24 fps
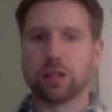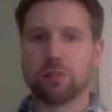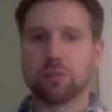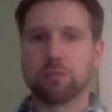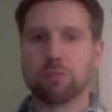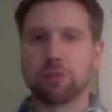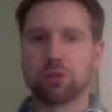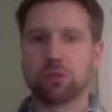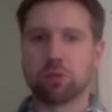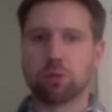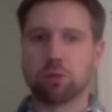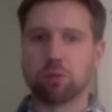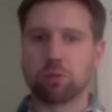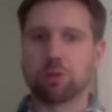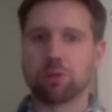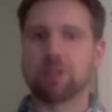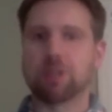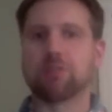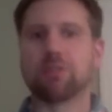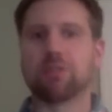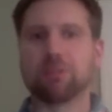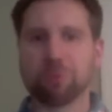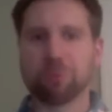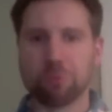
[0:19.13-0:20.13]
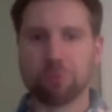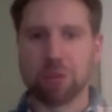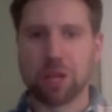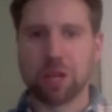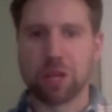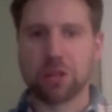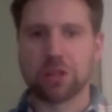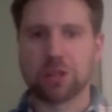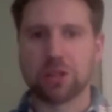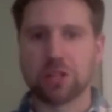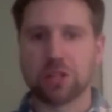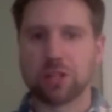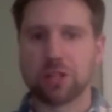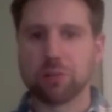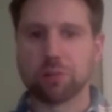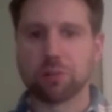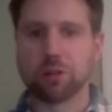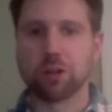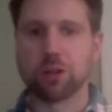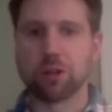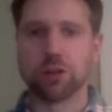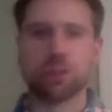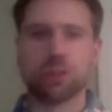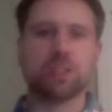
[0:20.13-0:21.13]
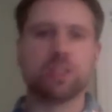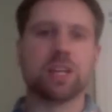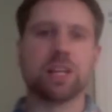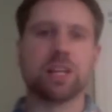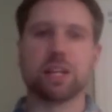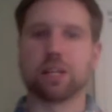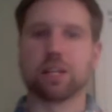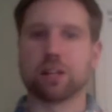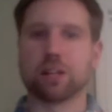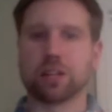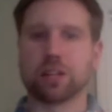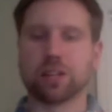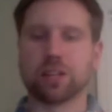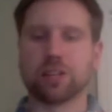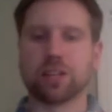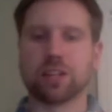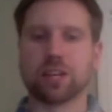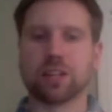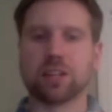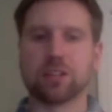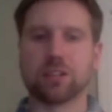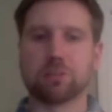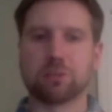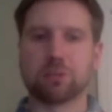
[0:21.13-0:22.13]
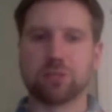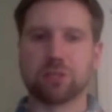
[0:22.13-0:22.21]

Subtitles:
absorbing of information and then regurgitating it on a test.